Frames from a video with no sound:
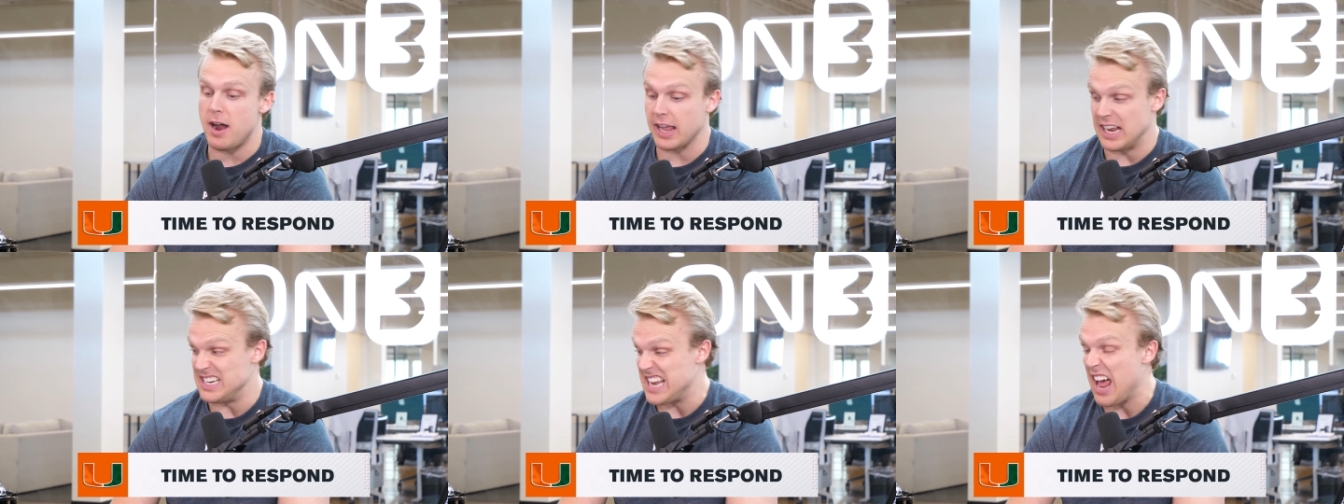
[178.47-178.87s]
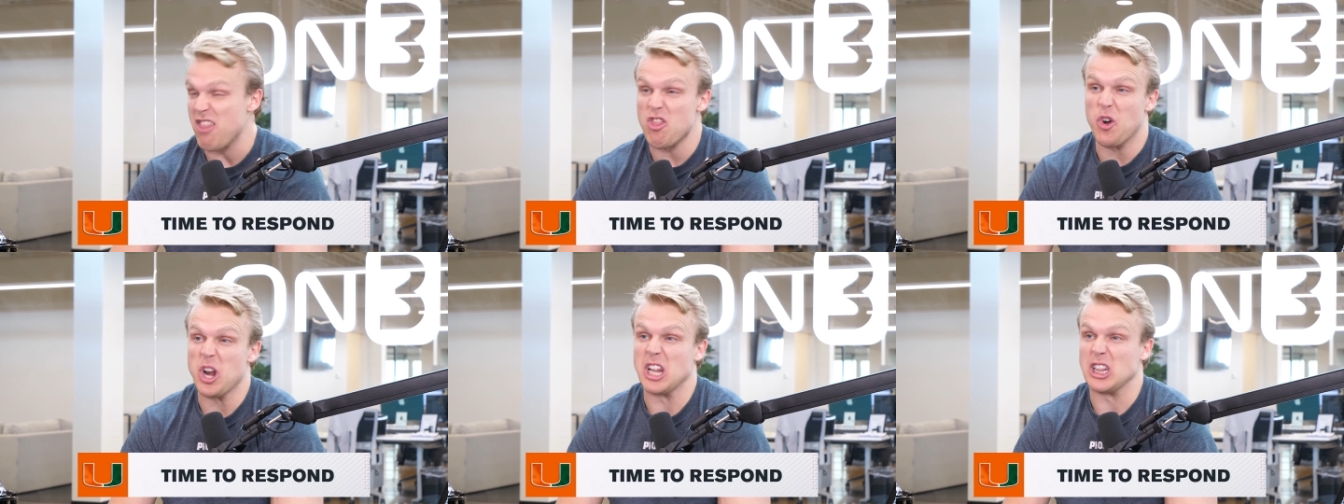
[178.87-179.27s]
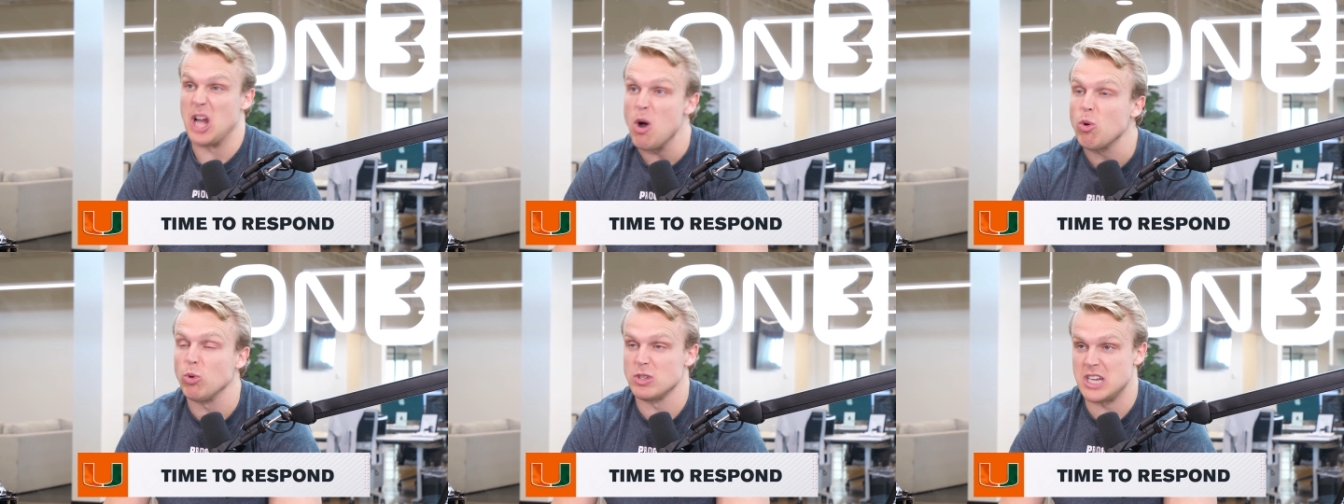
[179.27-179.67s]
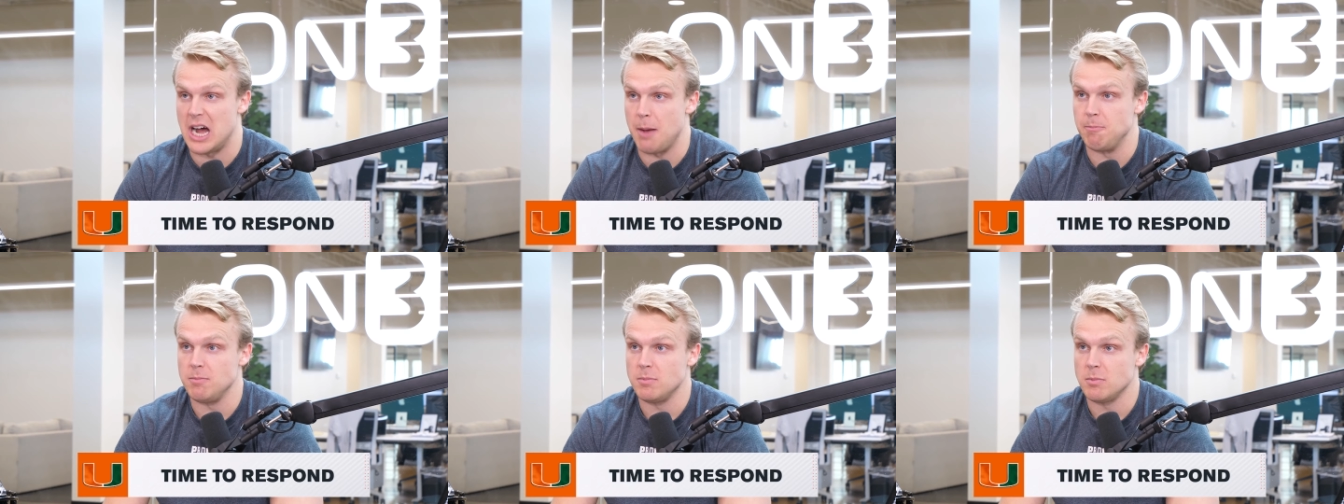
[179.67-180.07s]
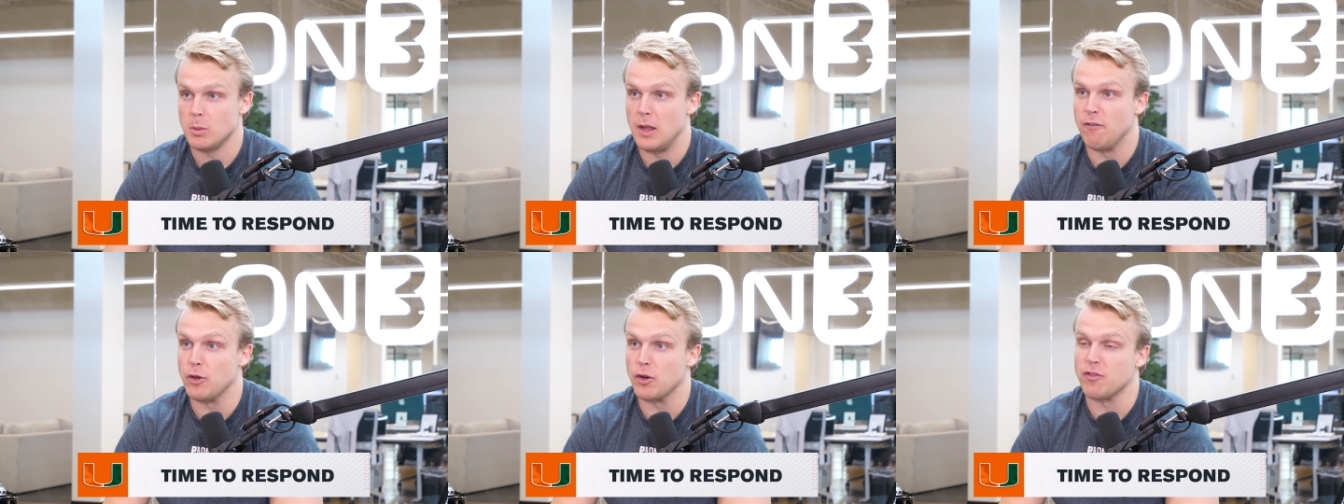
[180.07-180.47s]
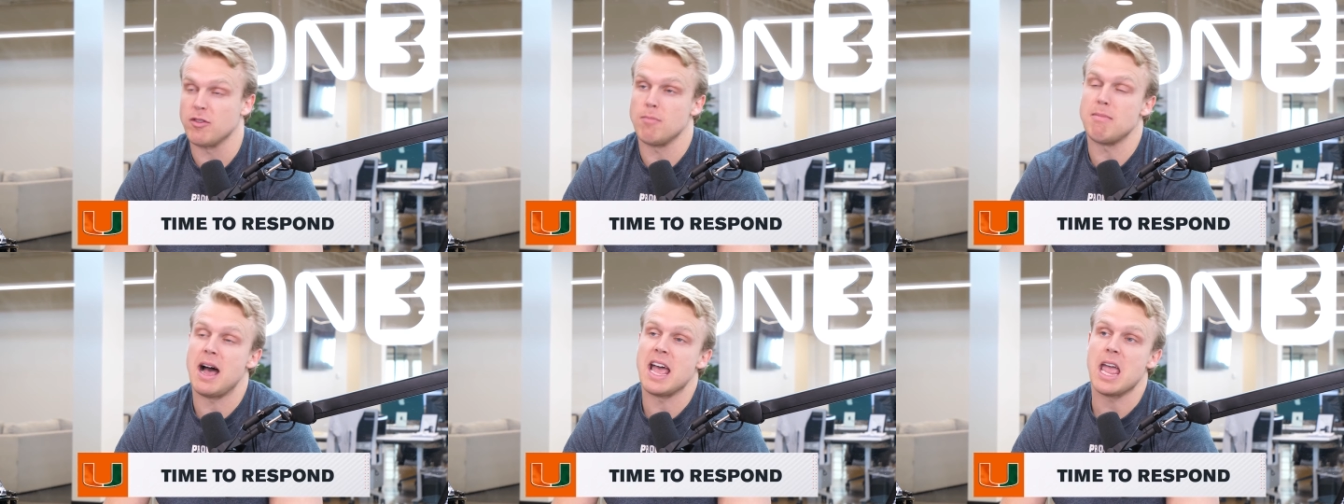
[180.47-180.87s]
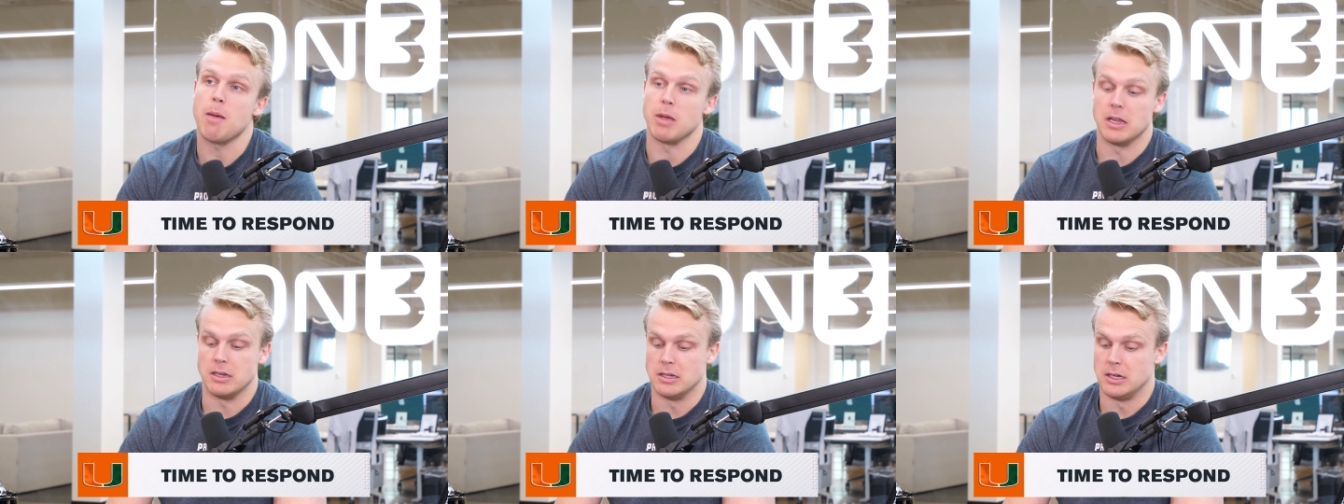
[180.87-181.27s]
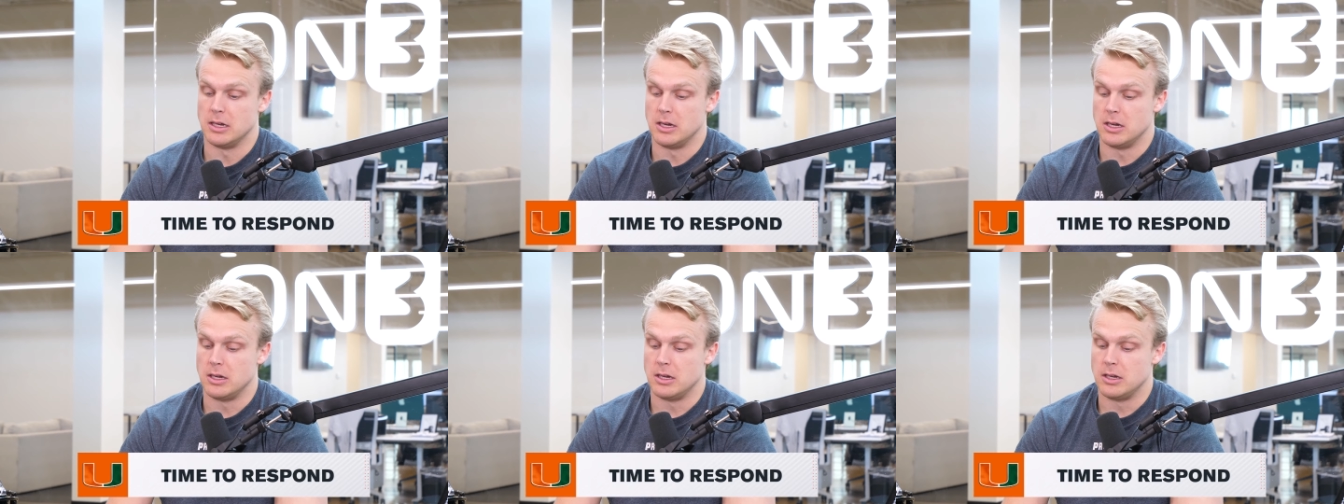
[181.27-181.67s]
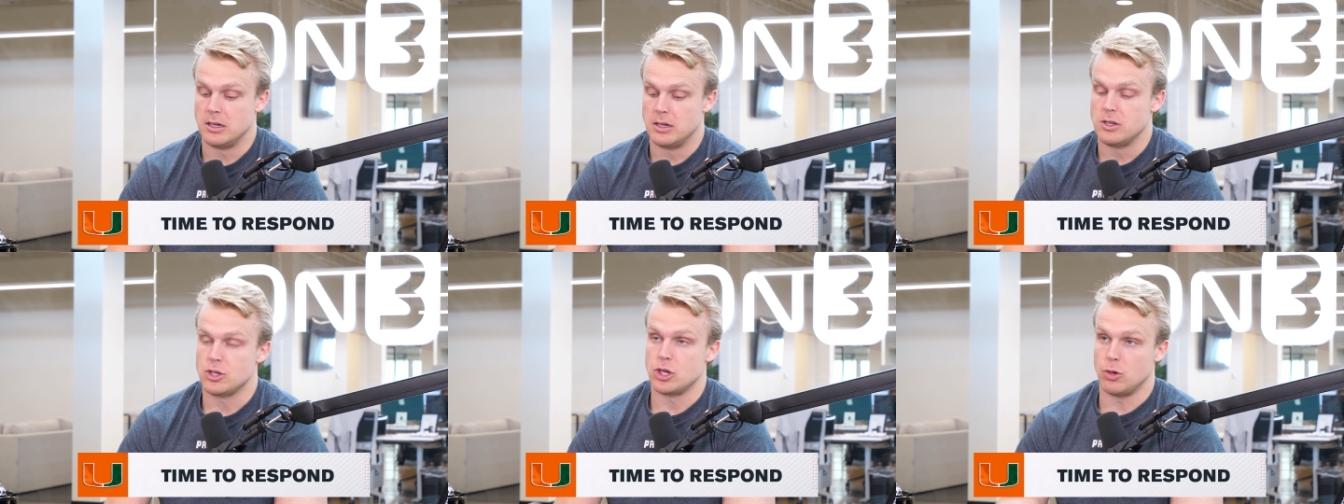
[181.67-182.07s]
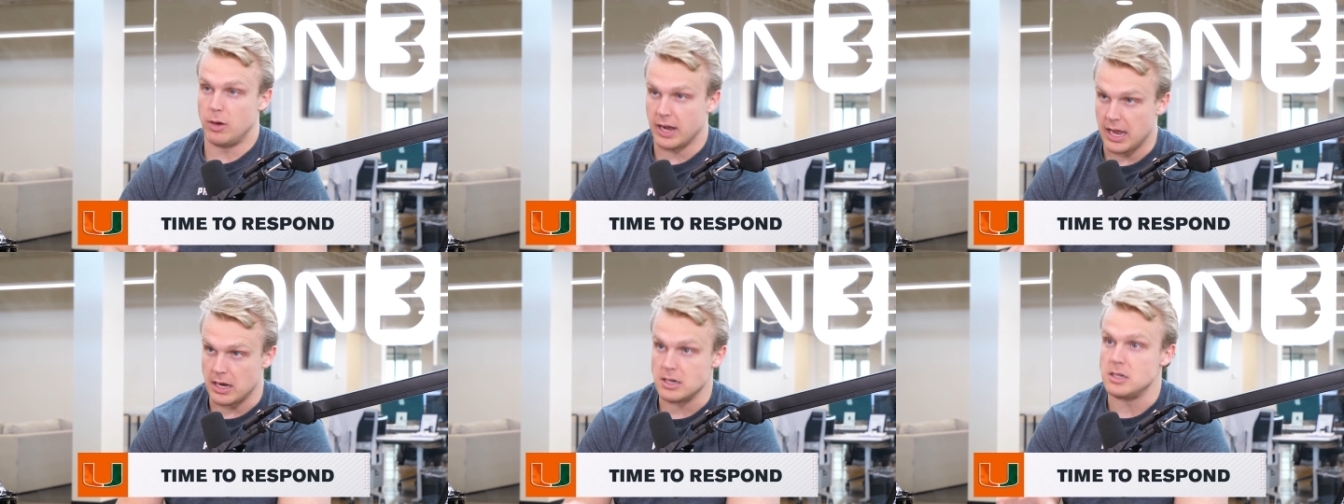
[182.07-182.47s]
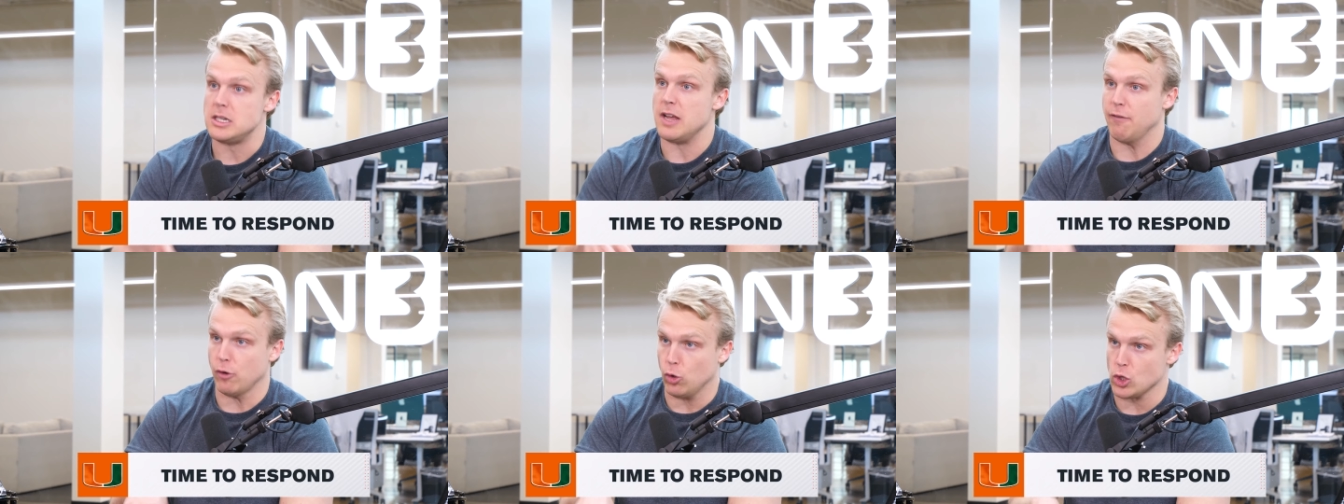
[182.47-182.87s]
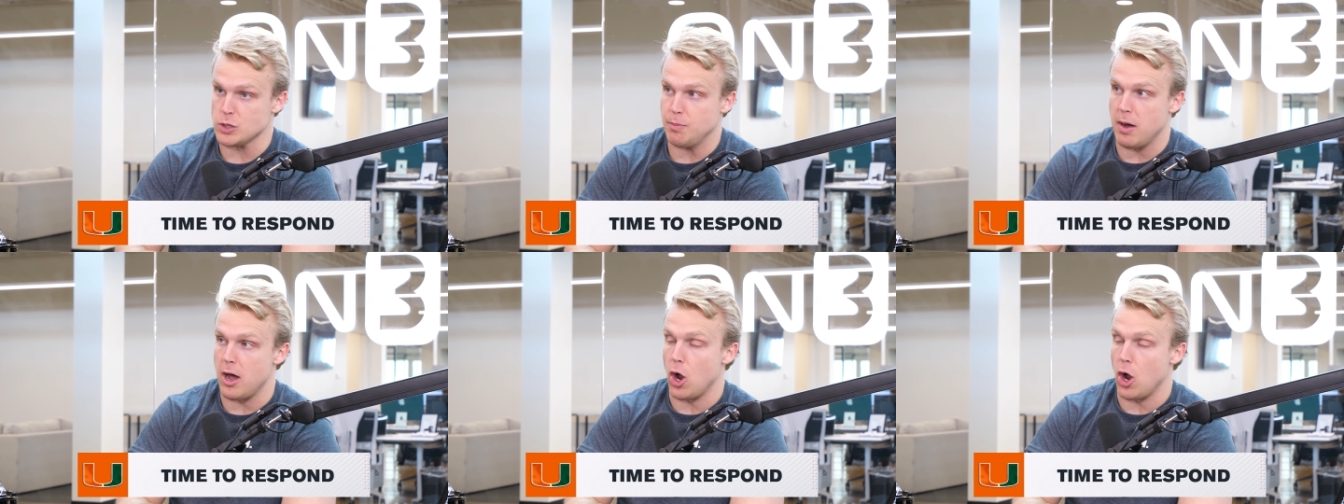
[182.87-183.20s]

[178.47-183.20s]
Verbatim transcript: Again, ten thirty local time if you're from Miami. So, again, difficult spot.